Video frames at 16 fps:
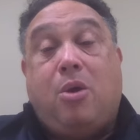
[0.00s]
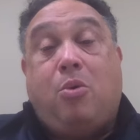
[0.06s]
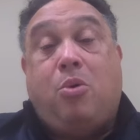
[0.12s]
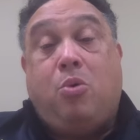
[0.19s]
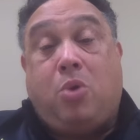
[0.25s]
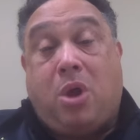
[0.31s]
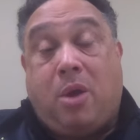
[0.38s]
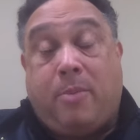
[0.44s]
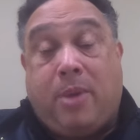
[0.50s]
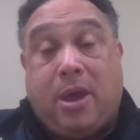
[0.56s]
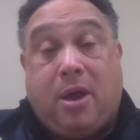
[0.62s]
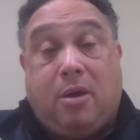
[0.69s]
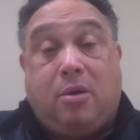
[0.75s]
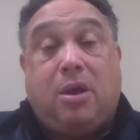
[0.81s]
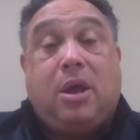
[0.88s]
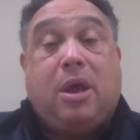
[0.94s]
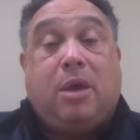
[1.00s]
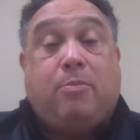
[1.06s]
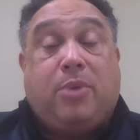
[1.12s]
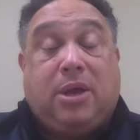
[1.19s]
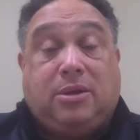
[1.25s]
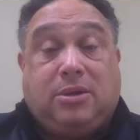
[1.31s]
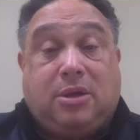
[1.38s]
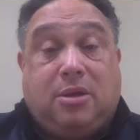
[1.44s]
who come out and
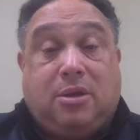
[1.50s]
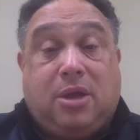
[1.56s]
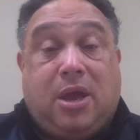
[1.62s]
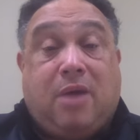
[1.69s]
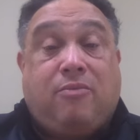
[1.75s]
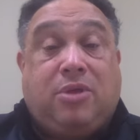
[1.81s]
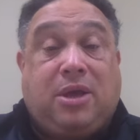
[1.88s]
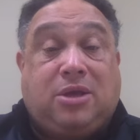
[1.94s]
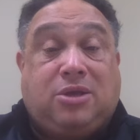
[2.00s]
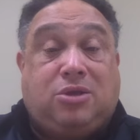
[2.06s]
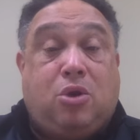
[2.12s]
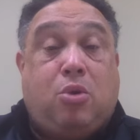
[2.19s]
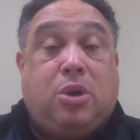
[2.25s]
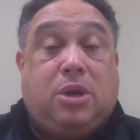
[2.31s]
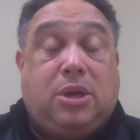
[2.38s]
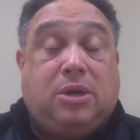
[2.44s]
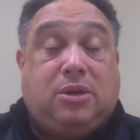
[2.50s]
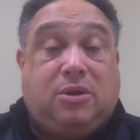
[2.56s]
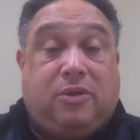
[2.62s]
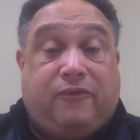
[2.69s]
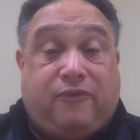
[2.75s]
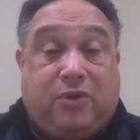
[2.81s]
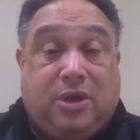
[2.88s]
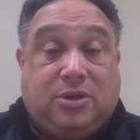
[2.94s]
basically everything is loaded into the
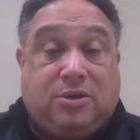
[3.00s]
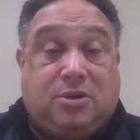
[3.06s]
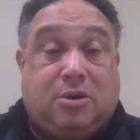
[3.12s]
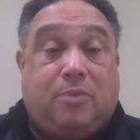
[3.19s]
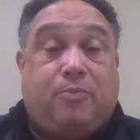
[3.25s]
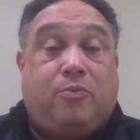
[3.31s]
freezer.